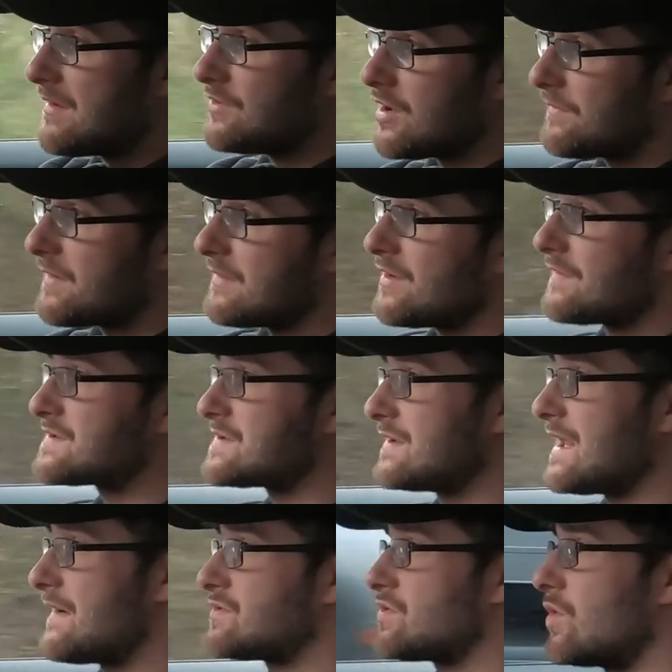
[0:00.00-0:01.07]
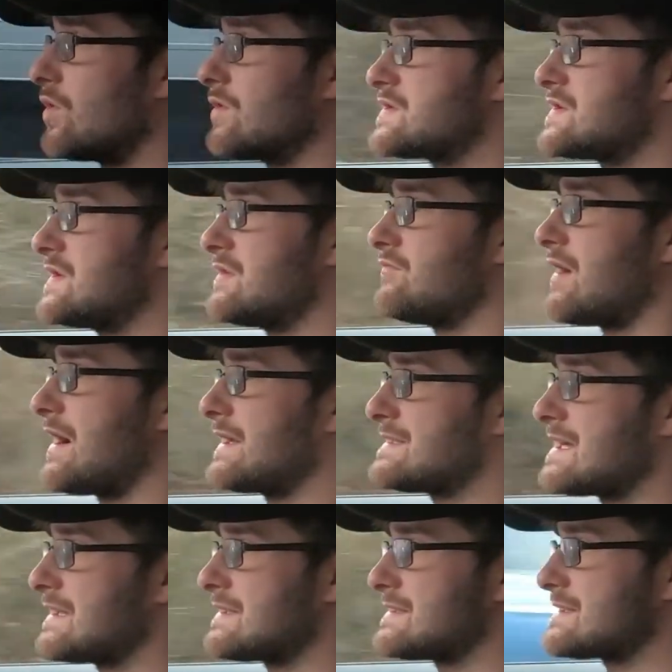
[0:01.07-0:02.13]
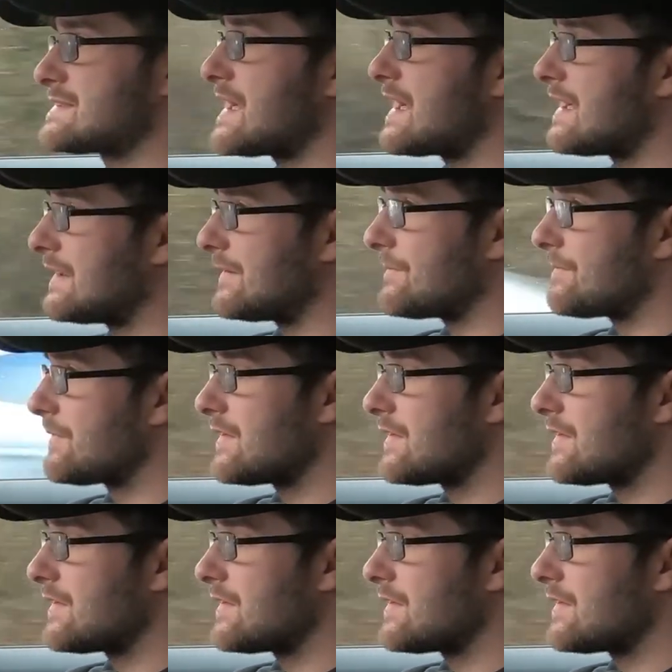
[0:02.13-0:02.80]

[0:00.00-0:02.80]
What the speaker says: not veering off to the left or to the right hand side.